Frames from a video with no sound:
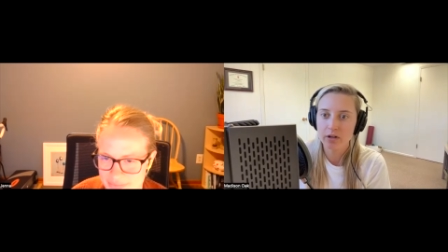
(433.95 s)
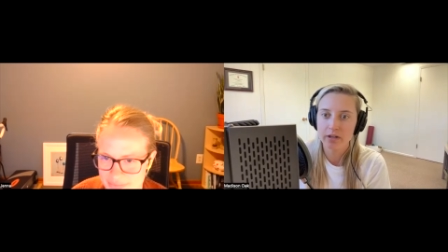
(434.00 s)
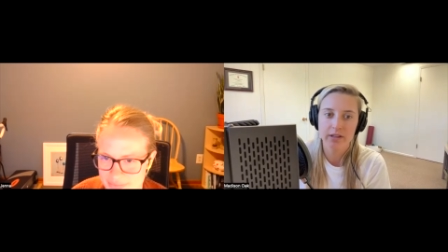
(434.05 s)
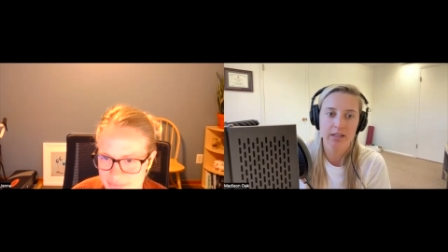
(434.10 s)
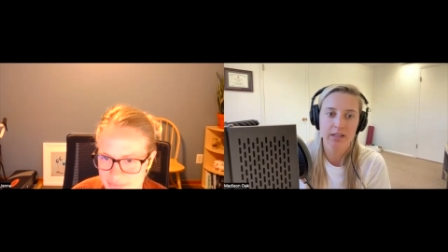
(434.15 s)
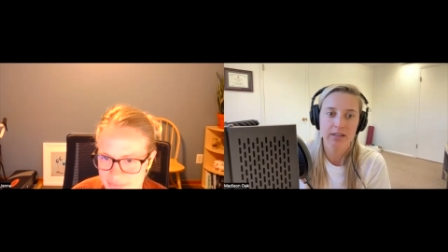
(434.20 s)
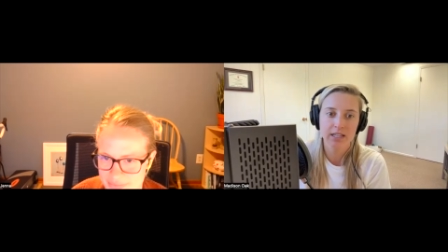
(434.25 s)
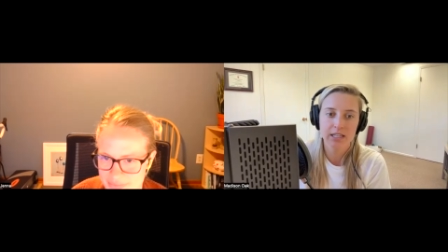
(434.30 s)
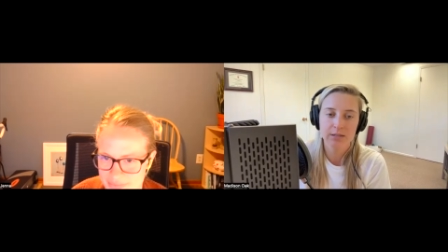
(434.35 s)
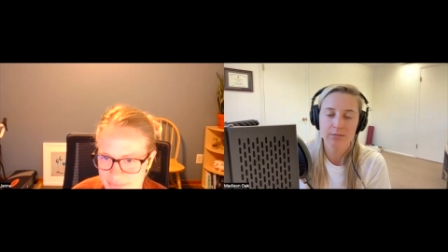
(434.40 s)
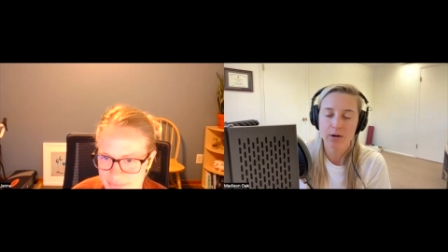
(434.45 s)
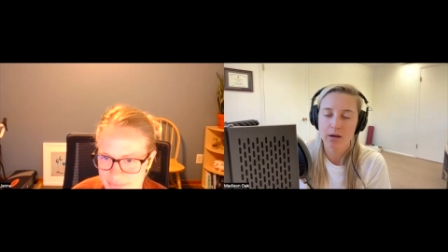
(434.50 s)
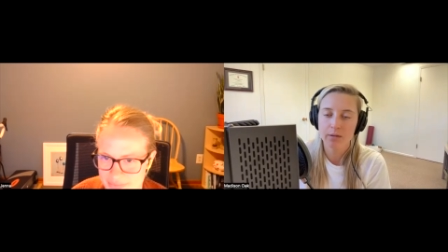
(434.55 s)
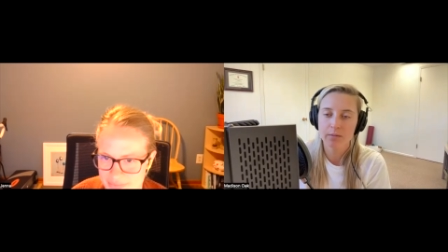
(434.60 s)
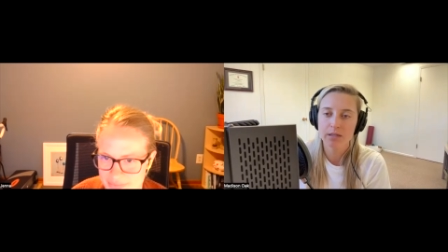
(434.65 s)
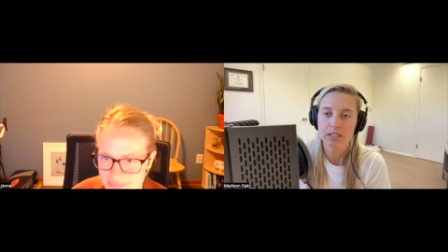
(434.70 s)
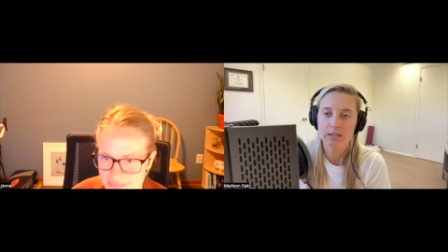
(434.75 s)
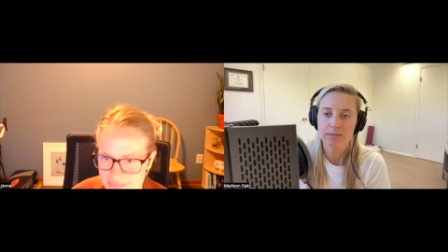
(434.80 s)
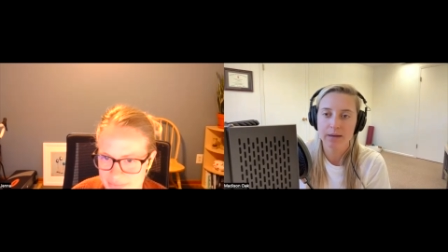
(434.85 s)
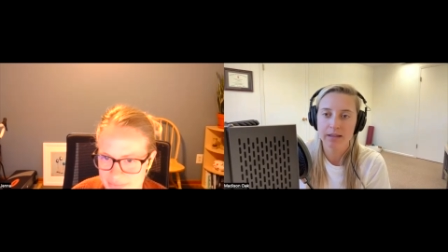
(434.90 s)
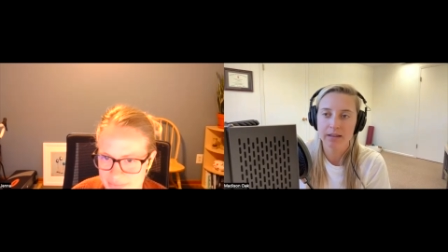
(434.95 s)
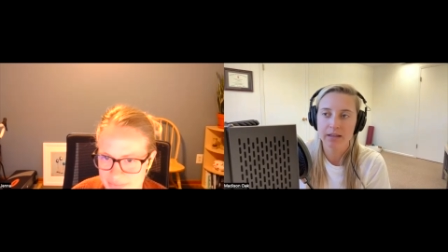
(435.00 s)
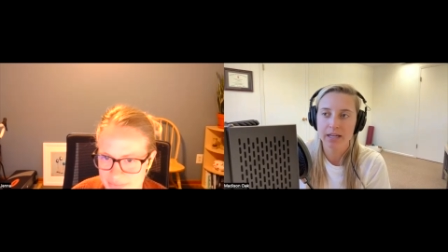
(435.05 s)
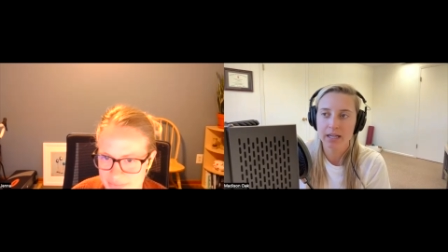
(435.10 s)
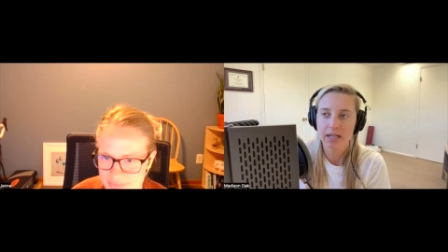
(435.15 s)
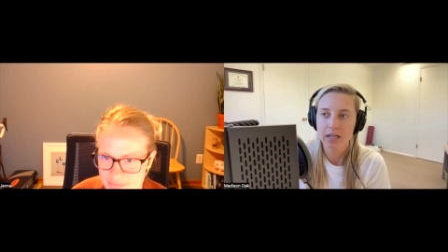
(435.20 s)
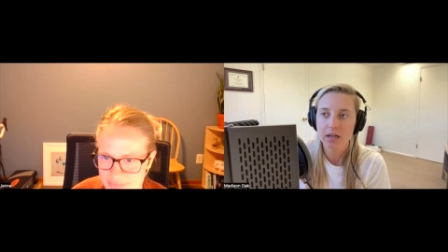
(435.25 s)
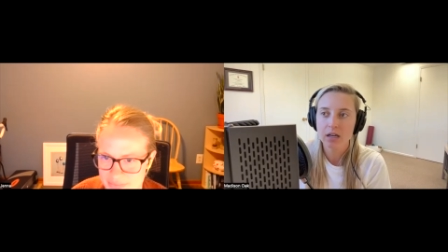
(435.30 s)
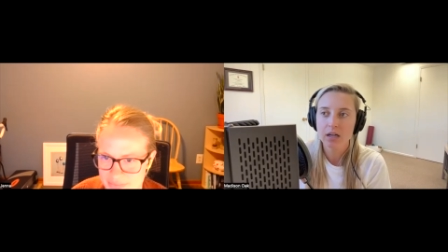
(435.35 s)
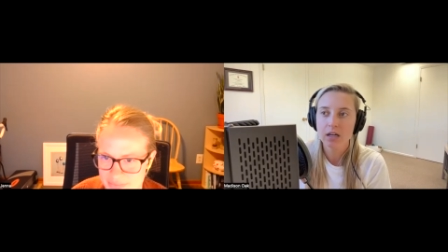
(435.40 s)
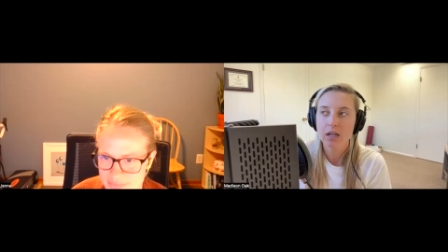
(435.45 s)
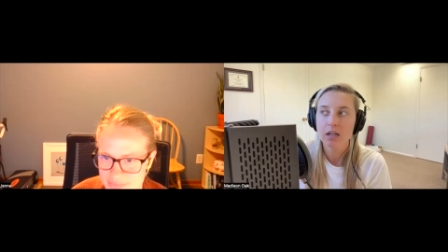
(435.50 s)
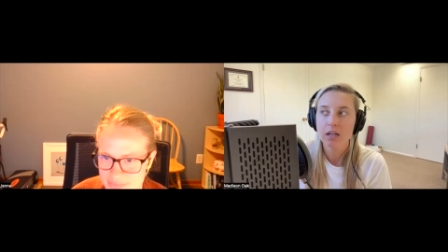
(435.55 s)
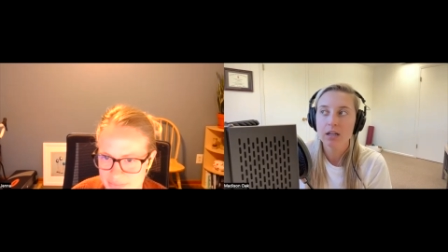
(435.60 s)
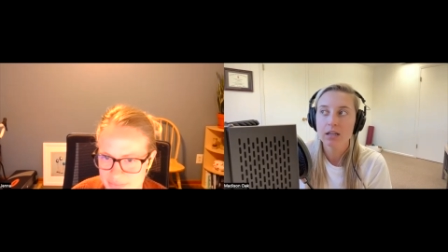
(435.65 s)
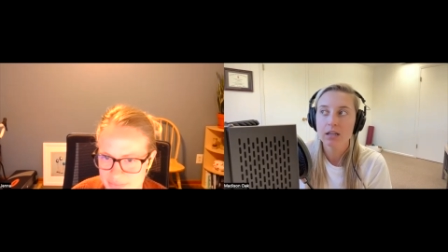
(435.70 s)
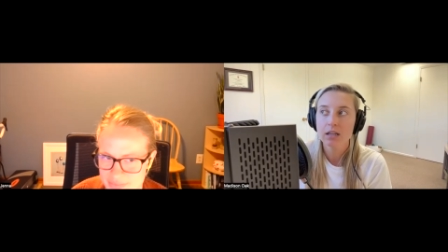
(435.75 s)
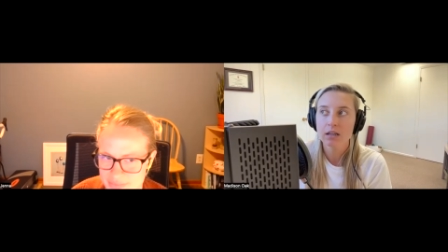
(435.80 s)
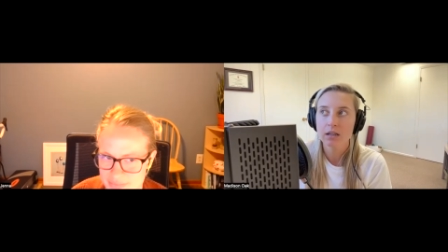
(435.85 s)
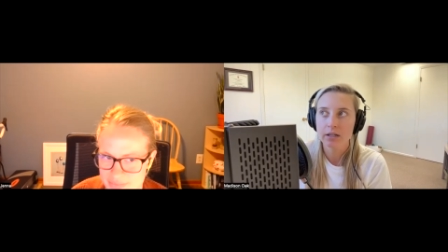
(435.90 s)
I think they probably spent like
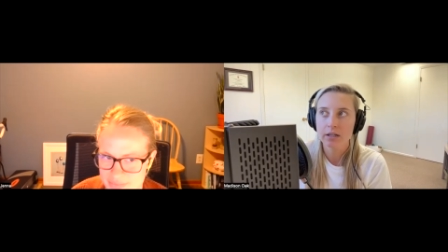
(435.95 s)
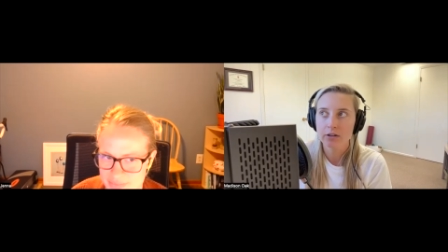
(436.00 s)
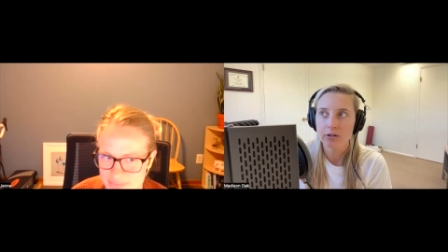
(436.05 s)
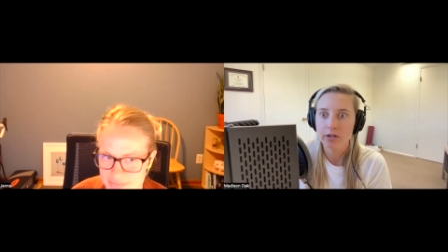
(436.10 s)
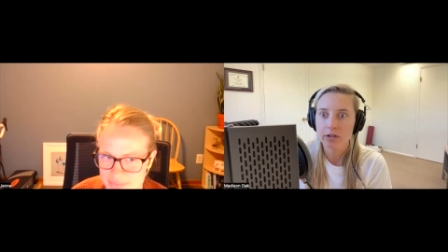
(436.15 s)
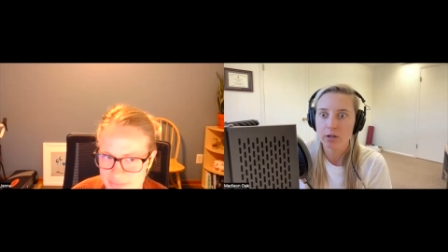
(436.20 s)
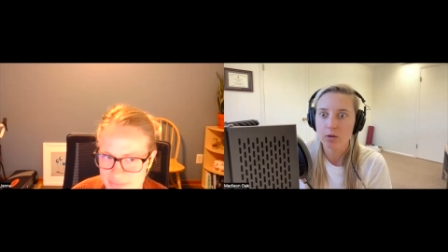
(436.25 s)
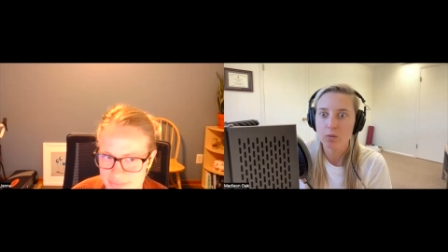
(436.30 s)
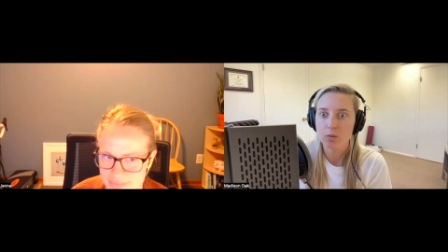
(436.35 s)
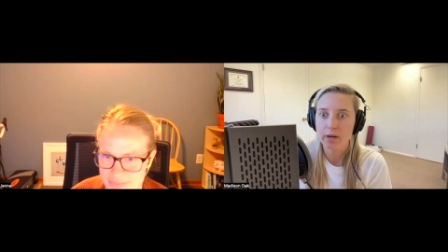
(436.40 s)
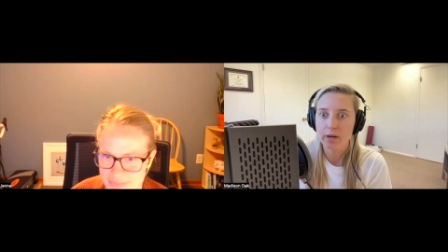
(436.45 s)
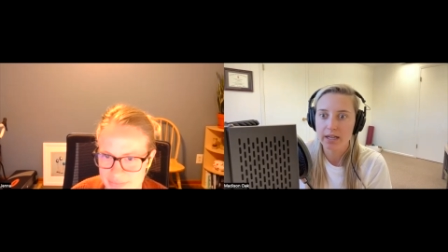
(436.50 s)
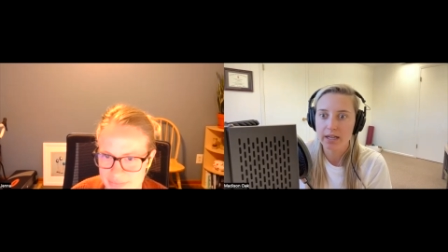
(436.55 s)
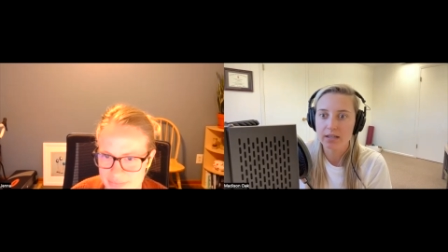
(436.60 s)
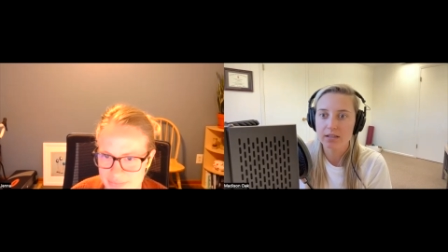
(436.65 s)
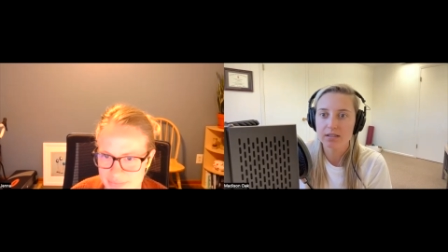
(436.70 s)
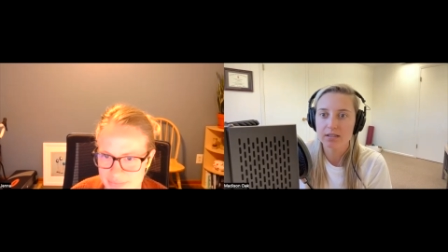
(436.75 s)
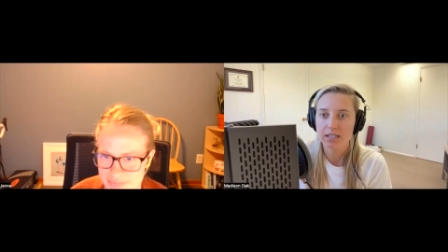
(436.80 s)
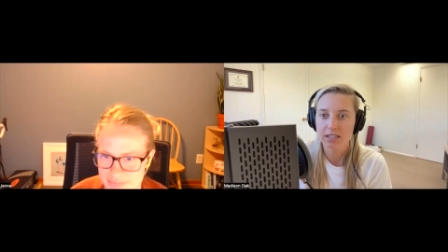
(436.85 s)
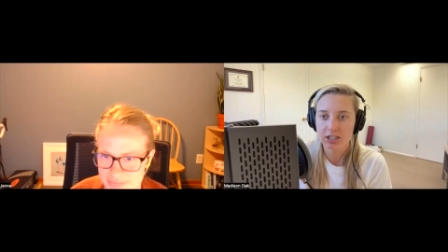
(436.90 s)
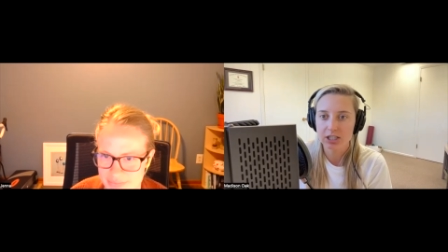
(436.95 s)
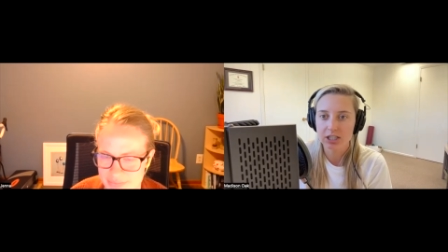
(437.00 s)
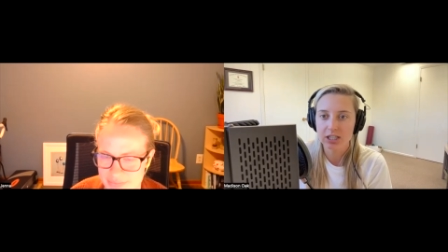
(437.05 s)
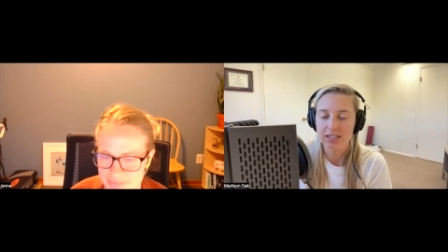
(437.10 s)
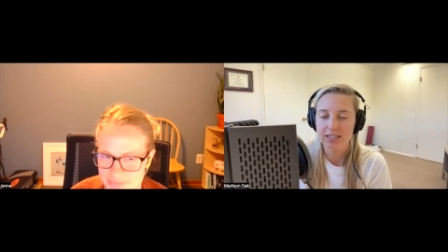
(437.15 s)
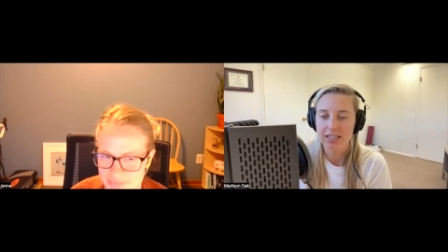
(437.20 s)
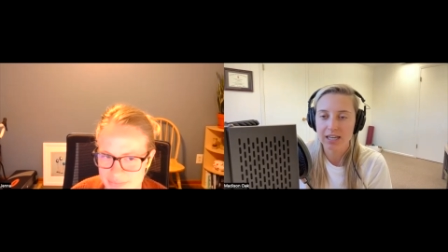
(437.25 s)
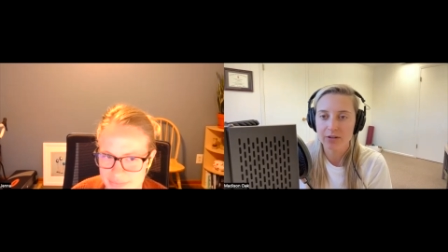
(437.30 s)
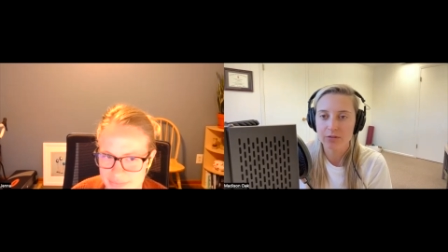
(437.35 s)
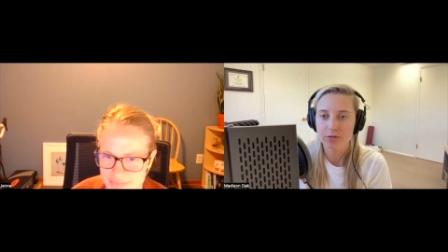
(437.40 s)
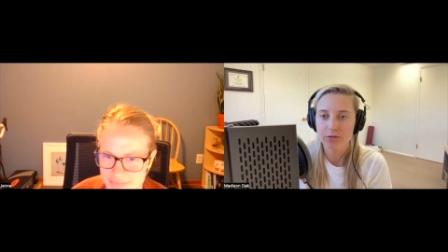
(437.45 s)
literally weeks teaching us how